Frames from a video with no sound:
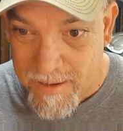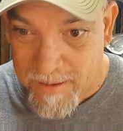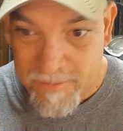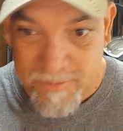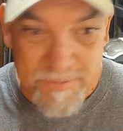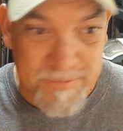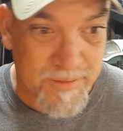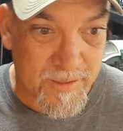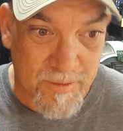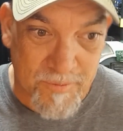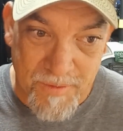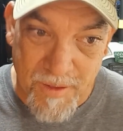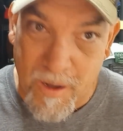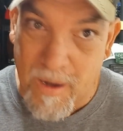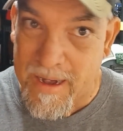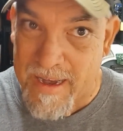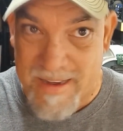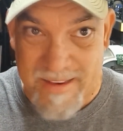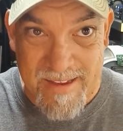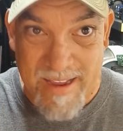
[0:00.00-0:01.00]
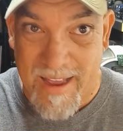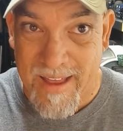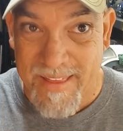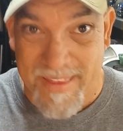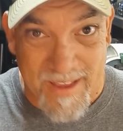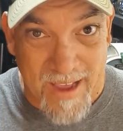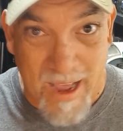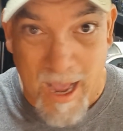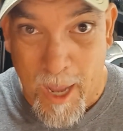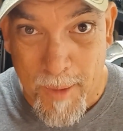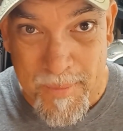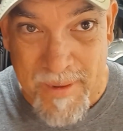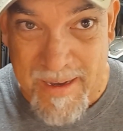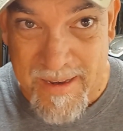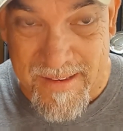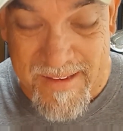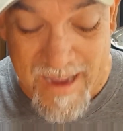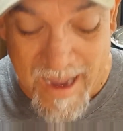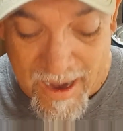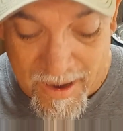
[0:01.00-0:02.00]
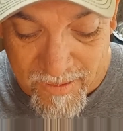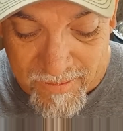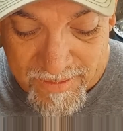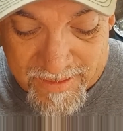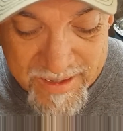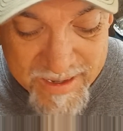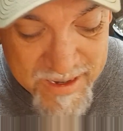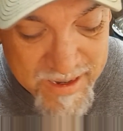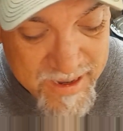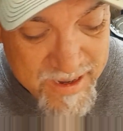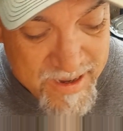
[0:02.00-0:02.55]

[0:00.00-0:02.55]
of the hobby entirely,